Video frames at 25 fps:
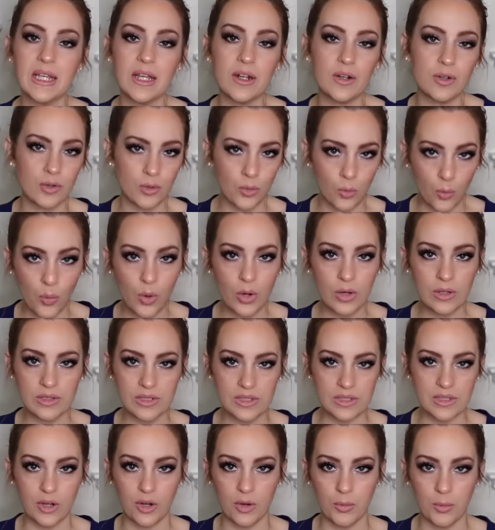at an awards
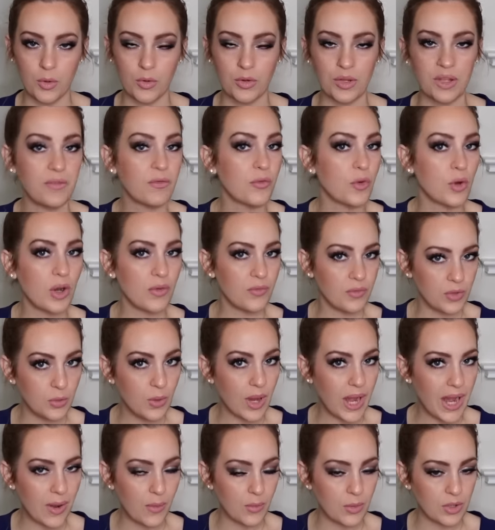ceremony for a few
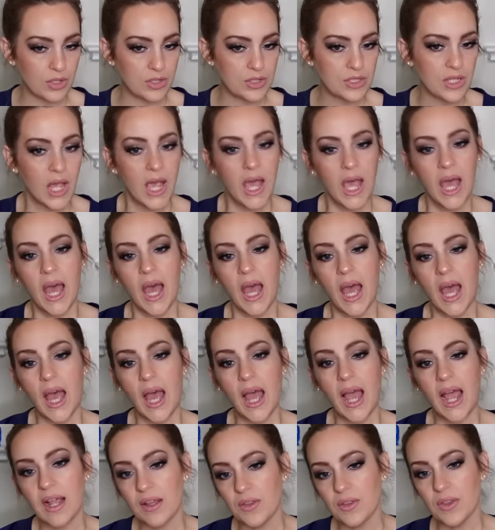hours.
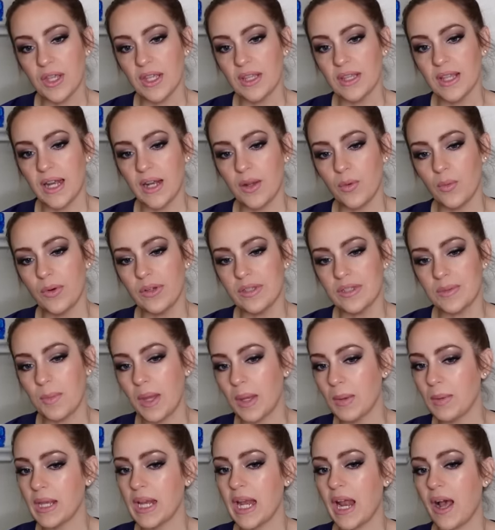I think that it was
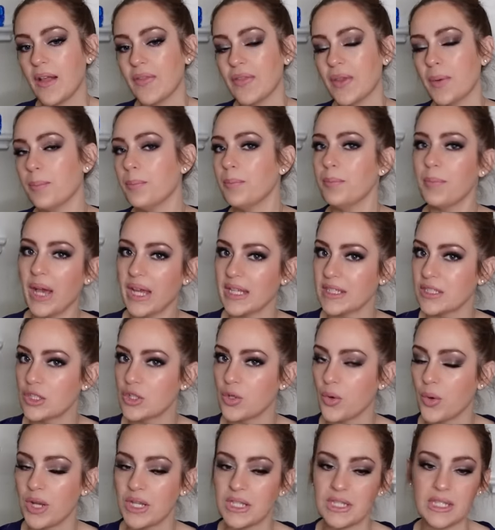maybe not the best
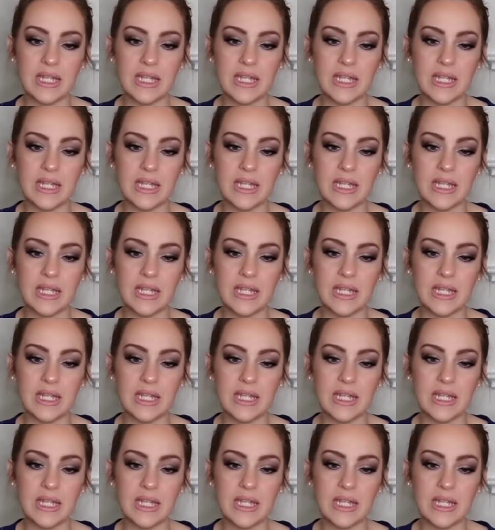choice,